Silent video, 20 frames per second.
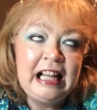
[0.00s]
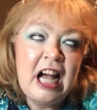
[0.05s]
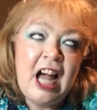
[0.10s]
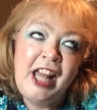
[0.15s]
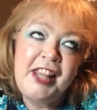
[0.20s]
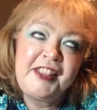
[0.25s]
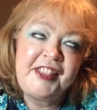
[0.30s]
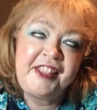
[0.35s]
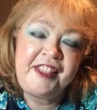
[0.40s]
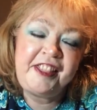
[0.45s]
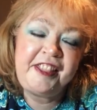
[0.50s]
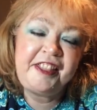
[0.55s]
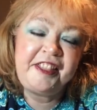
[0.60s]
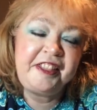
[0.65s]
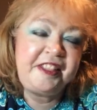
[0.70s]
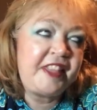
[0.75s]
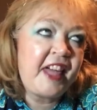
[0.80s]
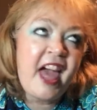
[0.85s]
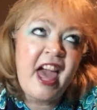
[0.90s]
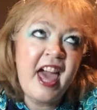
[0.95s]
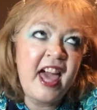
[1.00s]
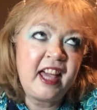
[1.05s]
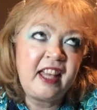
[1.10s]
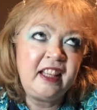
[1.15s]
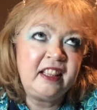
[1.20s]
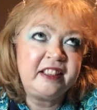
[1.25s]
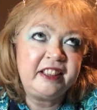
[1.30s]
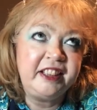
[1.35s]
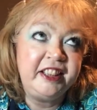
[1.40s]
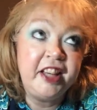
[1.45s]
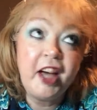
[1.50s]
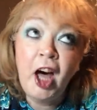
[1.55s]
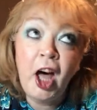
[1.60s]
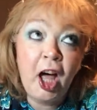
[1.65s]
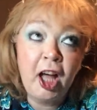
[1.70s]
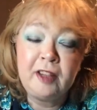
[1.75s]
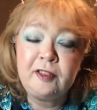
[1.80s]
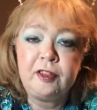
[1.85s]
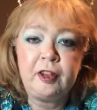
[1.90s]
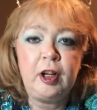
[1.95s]
I thank
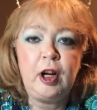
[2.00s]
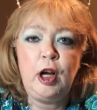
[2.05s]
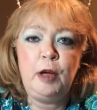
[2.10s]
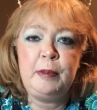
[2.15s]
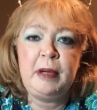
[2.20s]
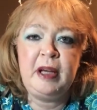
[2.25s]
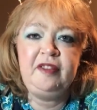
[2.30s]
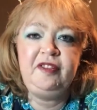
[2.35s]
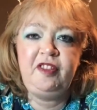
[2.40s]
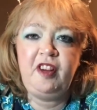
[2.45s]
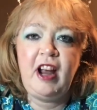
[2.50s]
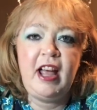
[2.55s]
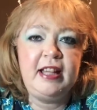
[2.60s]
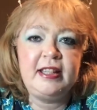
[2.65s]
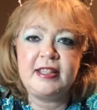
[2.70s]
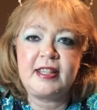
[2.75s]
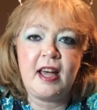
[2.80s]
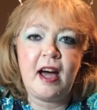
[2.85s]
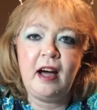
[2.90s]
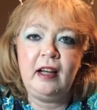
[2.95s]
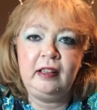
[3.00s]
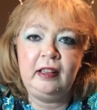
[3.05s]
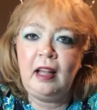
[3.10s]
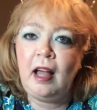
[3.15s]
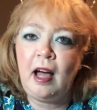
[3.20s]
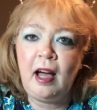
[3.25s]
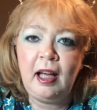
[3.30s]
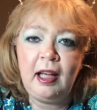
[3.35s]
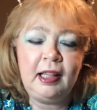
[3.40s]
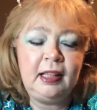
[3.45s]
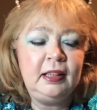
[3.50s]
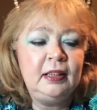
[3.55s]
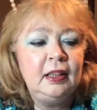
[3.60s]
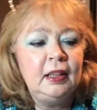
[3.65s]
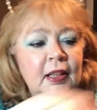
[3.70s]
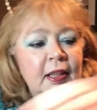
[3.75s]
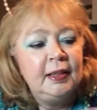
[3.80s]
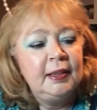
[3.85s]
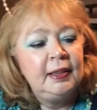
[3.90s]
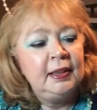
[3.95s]
God for all my friends online
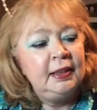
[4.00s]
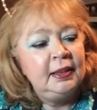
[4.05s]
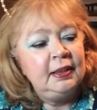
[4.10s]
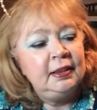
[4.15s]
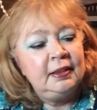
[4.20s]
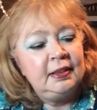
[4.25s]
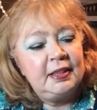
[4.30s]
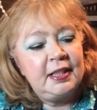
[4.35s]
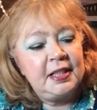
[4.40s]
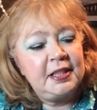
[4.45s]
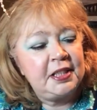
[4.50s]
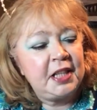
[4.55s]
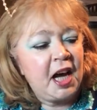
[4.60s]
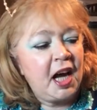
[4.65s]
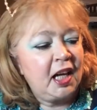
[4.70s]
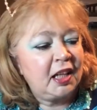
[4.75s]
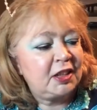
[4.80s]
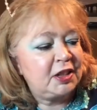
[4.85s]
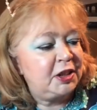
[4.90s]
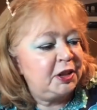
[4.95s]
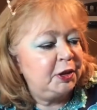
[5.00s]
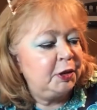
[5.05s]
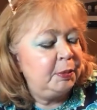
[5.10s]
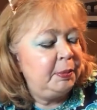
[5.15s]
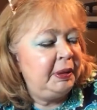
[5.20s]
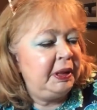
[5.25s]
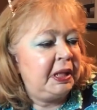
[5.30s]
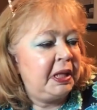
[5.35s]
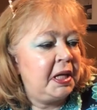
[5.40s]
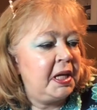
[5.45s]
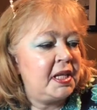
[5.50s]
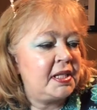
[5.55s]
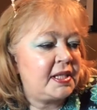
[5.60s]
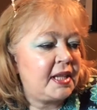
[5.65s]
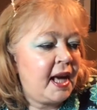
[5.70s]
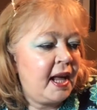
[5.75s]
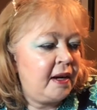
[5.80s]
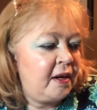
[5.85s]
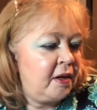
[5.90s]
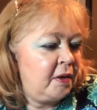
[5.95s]
to talk to, because
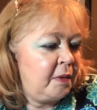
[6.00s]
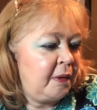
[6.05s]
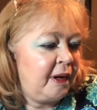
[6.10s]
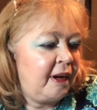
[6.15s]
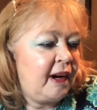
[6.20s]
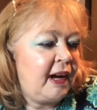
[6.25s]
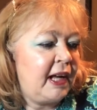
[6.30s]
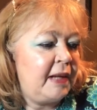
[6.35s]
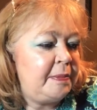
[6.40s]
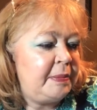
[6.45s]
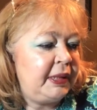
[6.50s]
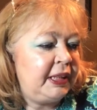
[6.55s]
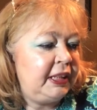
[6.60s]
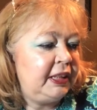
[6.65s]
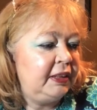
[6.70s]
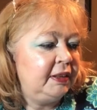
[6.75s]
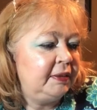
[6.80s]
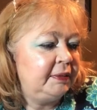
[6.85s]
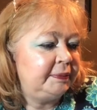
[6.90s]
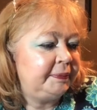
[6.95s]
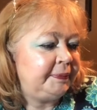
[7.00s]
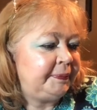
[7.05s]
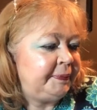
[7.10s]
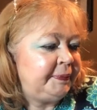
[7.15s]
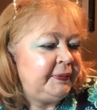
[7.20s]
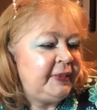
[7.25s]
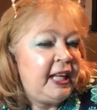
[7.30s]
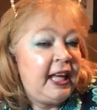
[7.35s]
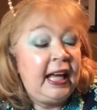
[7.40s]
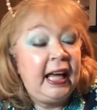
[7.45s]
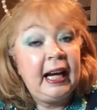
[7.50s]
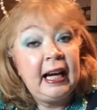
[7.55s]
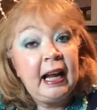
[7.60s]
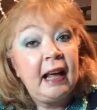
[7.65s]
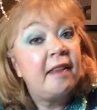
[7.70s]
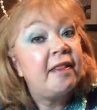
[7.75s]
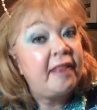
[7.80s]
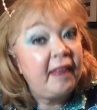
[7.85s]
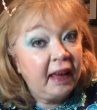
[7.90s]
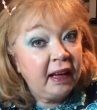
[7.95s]
I don't know where I'd be. And
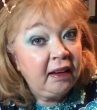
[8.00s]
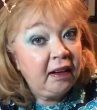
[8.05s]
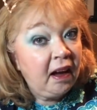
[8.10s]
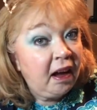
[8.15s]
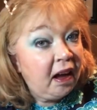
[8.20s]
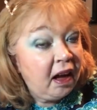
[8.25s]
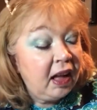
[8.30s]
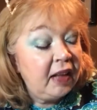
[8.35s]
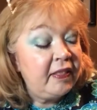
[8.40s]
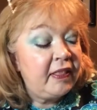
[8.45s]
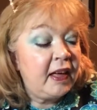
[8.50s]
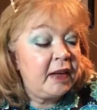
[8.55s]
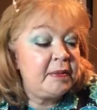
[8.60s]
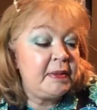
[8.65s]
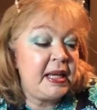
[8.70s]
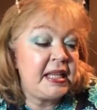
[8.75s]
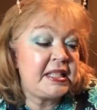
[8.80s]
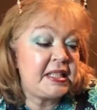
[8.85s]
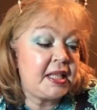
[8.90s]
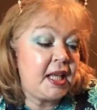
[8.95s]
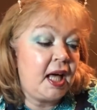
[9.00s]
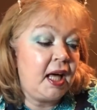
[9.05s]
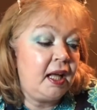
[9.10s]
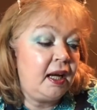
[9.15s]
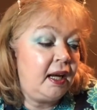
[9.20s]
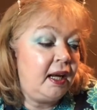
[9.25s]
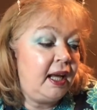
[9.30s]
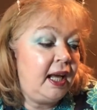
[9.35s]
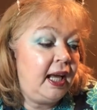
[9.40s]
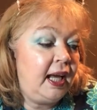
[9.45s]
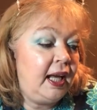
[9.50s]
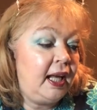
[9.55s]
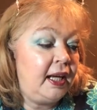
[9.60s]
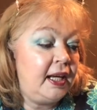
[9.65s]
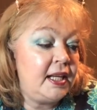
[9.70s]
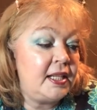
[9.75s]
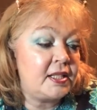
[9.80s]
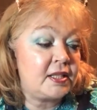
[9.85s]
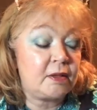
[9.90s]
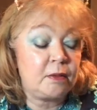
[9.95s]
I thank God that my son
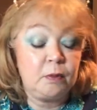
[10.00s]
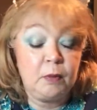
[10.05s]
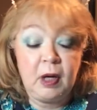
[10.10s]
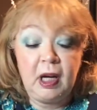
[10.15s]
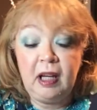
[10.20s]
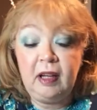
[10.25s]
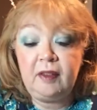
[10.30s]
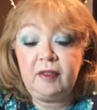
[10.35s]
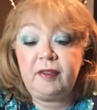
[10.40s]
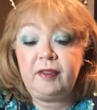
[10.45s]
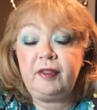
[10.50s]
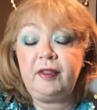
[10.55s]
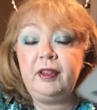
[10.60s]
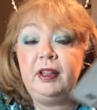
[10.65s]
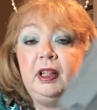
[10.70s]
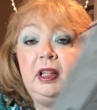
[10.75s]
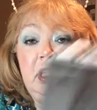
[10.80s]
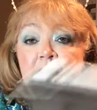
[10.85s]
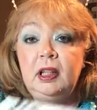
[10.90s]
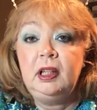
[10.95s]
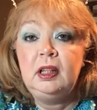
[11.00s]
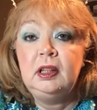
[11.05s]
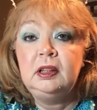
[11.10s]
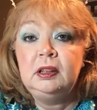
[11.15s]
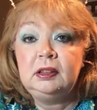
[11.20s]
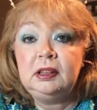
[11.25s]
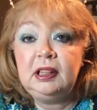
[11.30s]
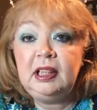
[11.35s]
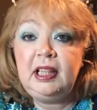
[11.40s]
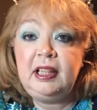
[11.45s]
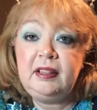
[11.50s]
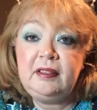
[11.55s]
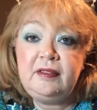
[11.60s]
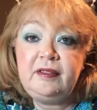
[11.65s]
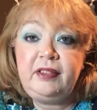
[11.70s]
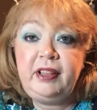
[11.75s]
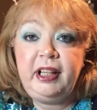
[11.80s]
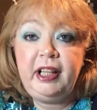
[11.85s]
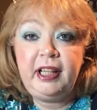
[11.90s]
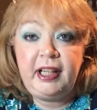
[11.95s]
and his wife
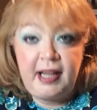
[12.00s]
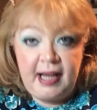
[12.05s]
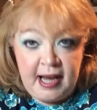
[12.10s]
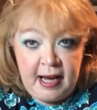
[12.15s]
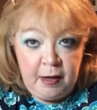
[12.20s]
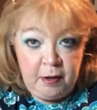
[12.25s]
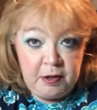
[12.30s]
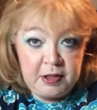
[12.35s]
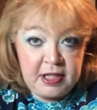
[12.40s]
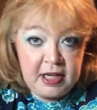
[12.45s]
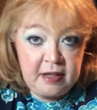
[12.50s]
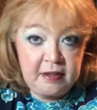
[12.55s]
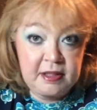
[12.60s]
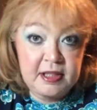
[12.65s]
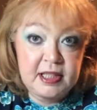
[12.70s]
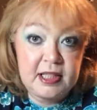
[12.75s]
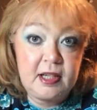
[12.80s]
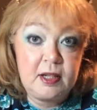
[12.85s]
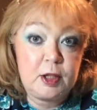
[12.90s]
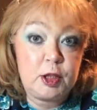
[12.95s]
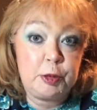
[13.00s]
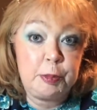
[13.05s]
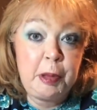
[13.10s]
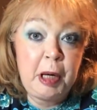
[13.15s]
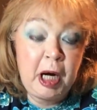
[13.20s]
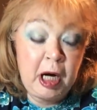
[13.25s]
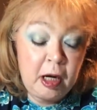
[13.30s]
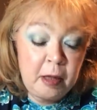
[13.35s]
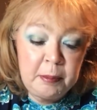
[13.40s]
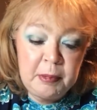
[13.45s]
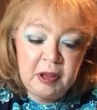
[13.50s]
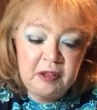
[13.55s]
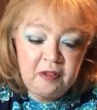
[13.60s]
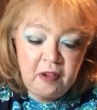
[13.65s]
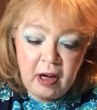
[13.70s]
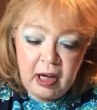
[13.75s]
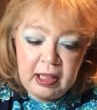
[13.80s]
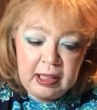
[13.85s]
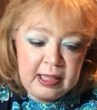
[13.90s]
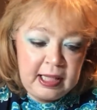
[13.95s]
live in our downstairs apartment
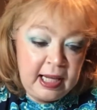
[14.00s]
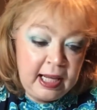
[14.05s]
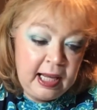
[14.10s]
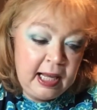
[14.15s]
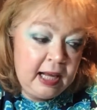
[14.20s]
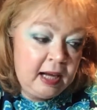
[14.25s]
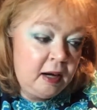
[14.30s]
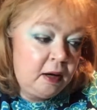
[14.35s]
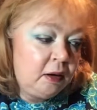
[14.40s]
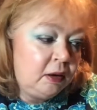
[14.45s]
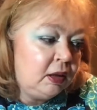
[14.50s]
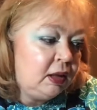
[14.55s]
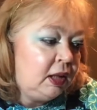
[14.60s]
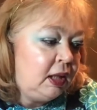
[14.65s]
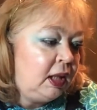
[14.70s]
right now,